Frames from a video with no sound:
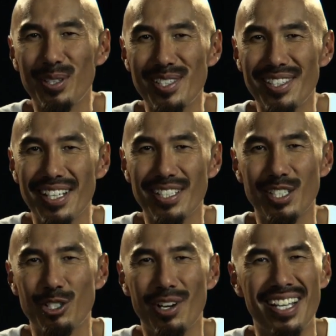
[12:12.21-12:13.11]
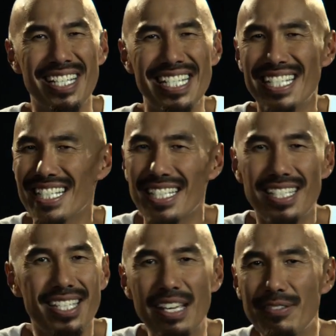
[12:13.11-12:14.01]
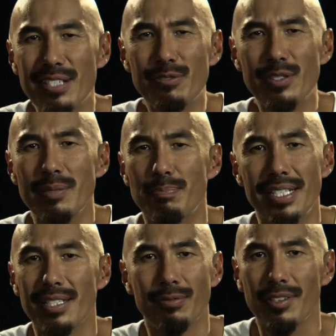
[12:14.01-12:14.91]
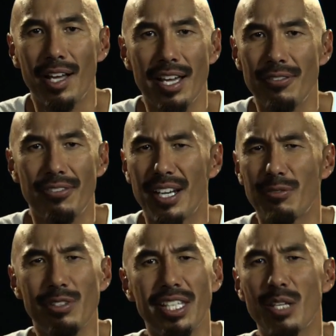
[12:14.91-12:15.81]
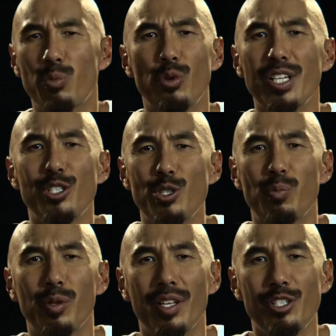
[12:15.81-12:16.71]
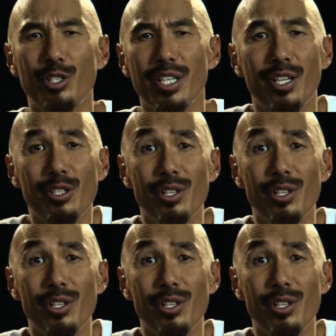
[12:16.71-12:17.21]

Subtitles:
these things and try to save every bit of life and everything that brings you pleasure, he goes,